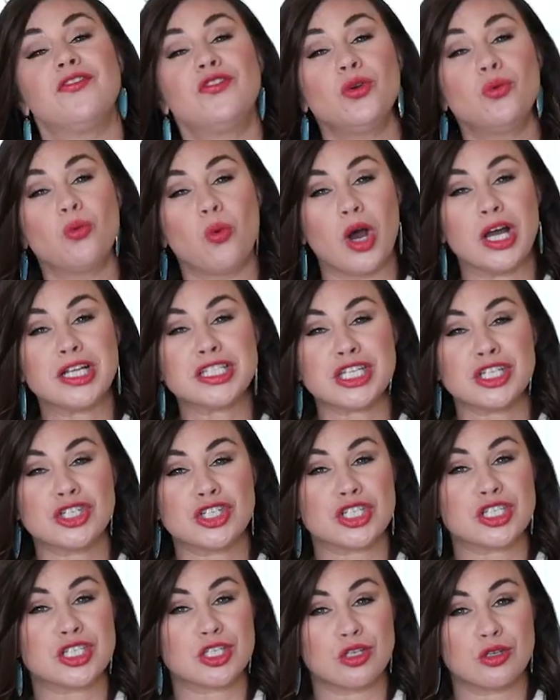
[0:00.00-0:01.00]
If you want to
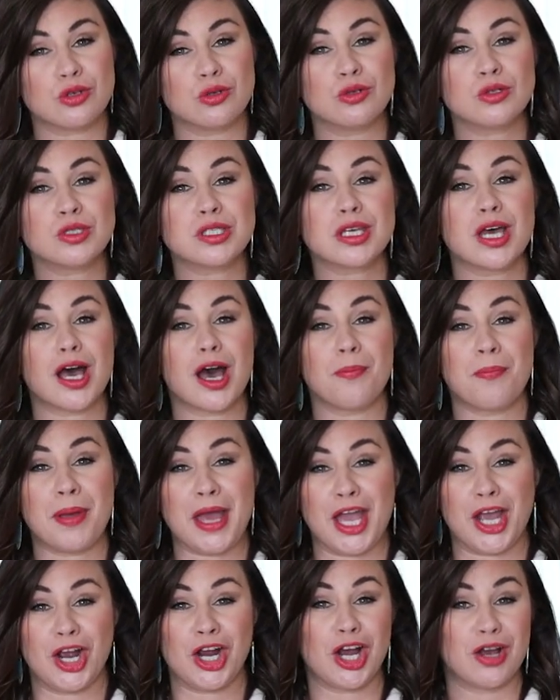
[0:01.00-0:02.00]
just use a
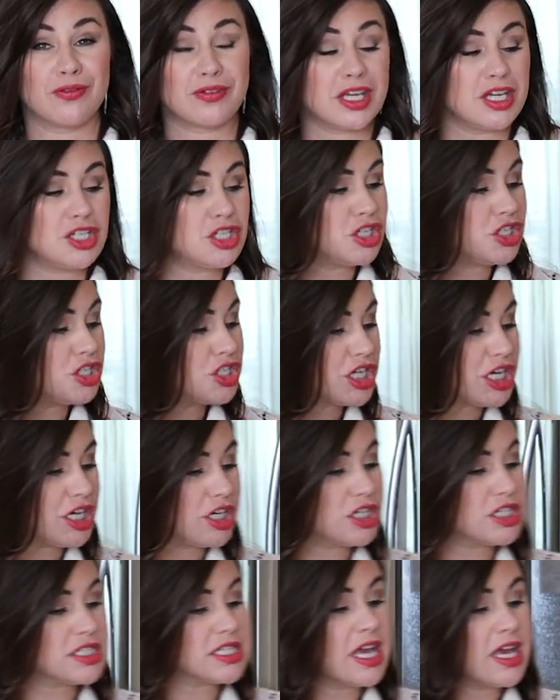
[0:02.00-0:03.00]
pair of kitchen
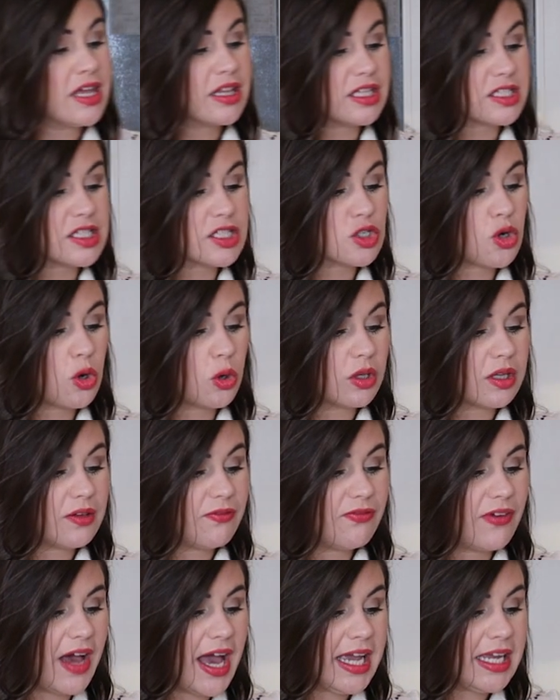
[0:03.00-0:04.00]
shears, that's totally
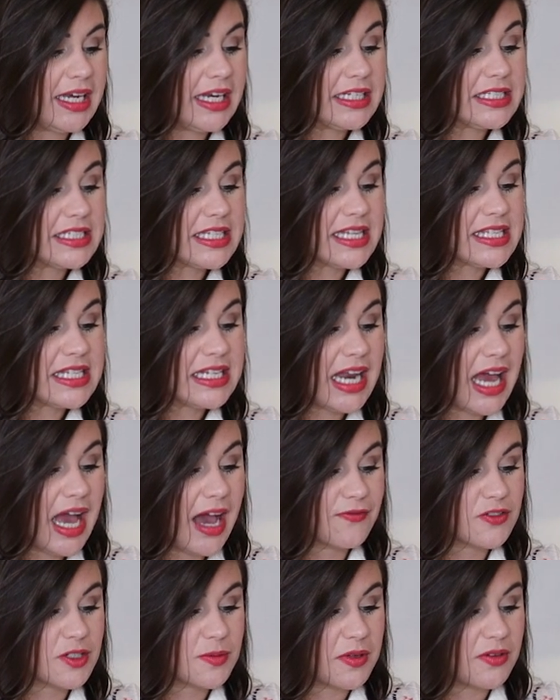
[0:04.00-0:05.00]
fine. It doesn't
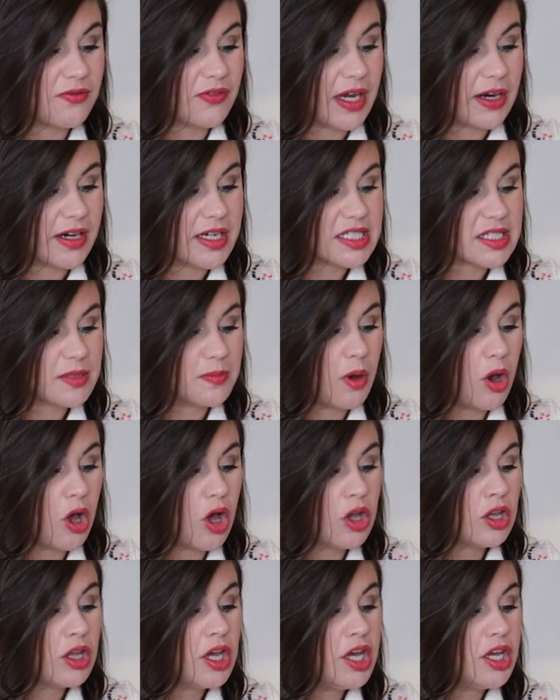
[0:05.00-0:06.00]
have to be very
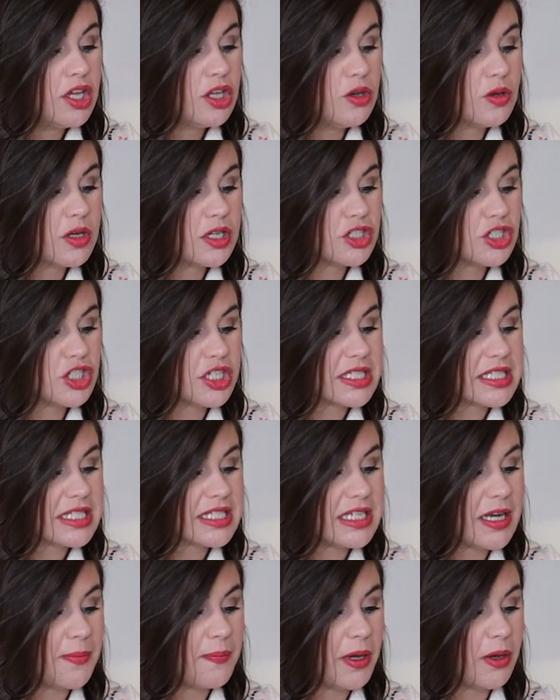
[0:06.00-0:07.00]
small. You can
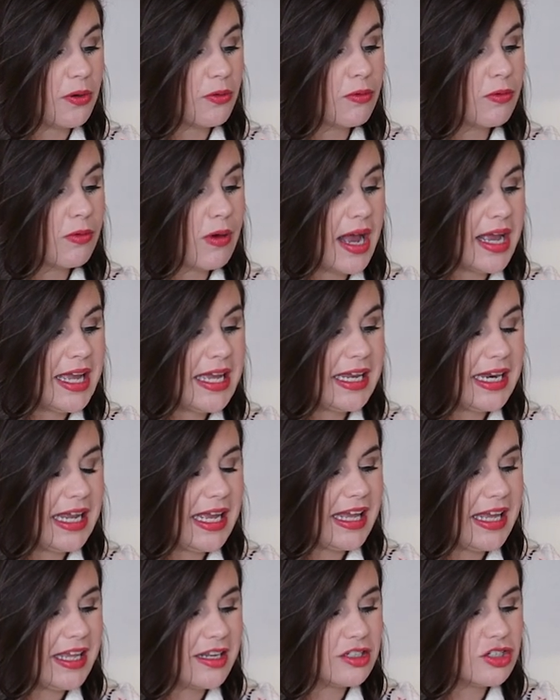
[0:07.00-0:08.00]
just snip it right
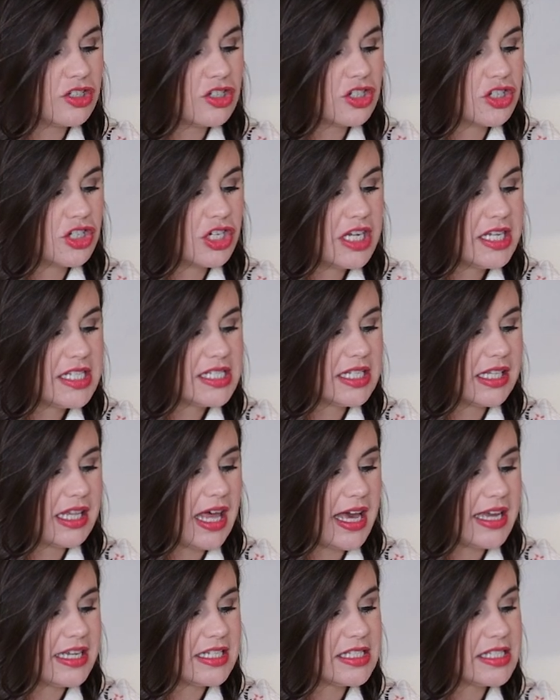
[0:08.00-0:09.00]
in just
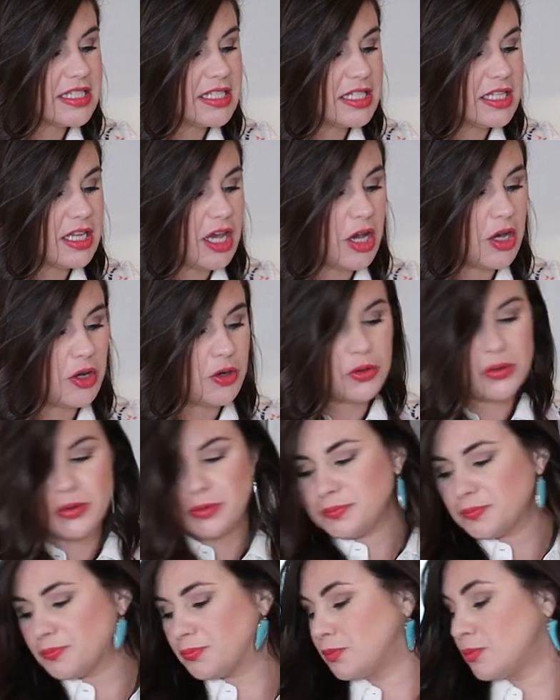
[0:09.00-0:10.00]
like
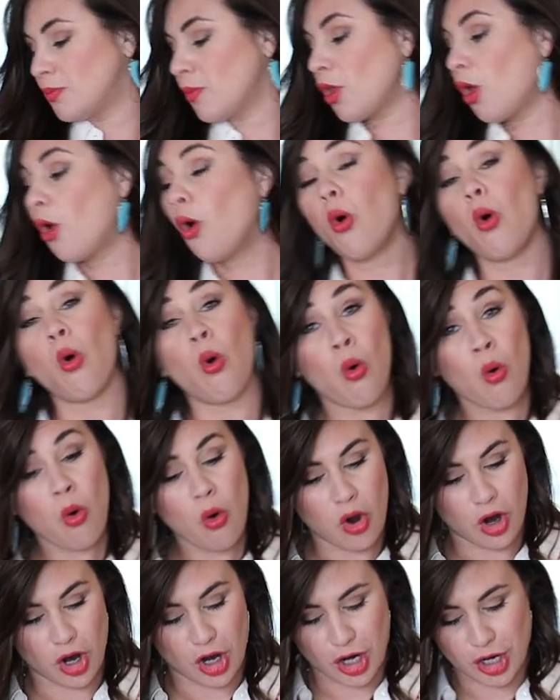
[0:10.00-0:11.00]
so.
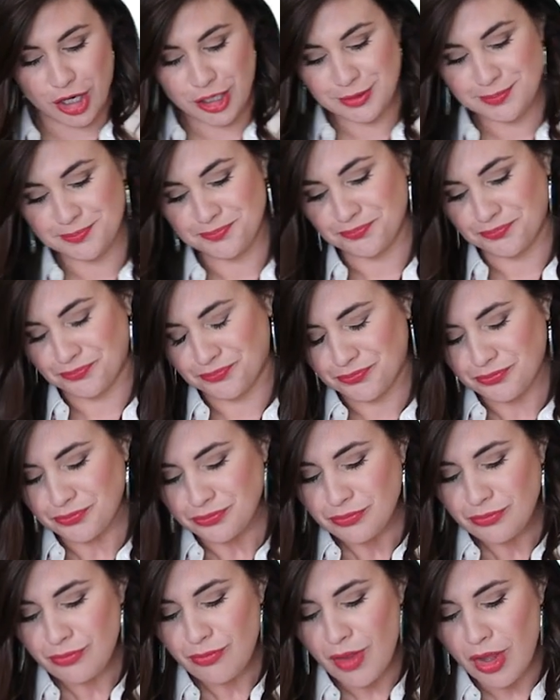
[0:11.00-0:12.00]
Or
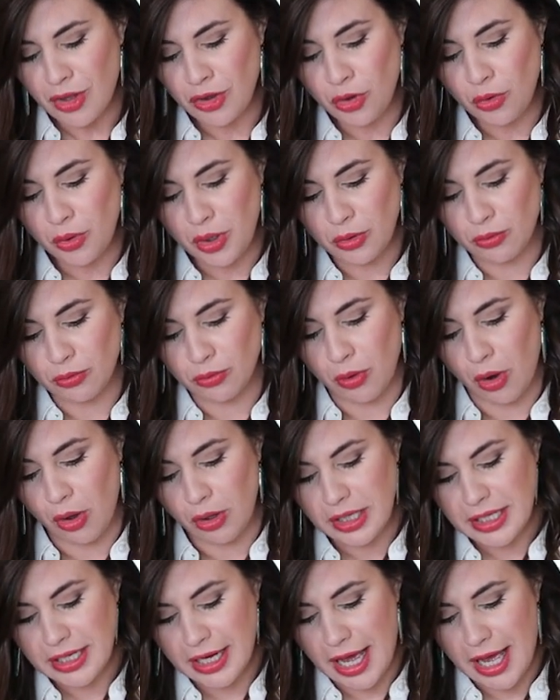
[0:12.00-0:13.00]
you can
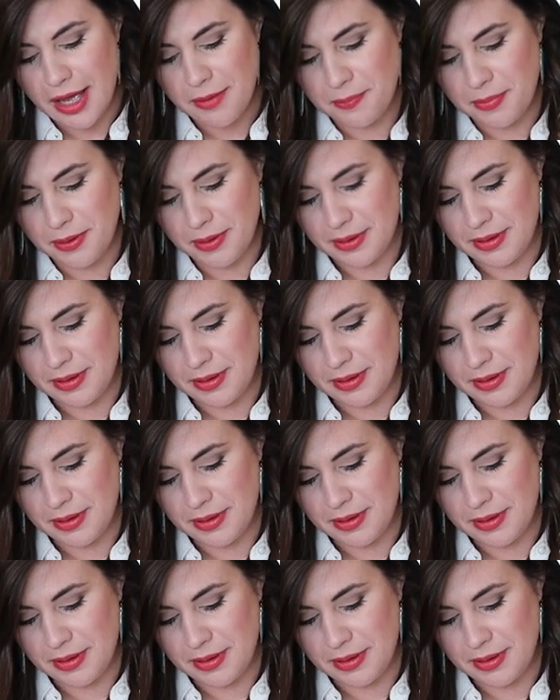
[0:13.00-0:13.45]
roll it up,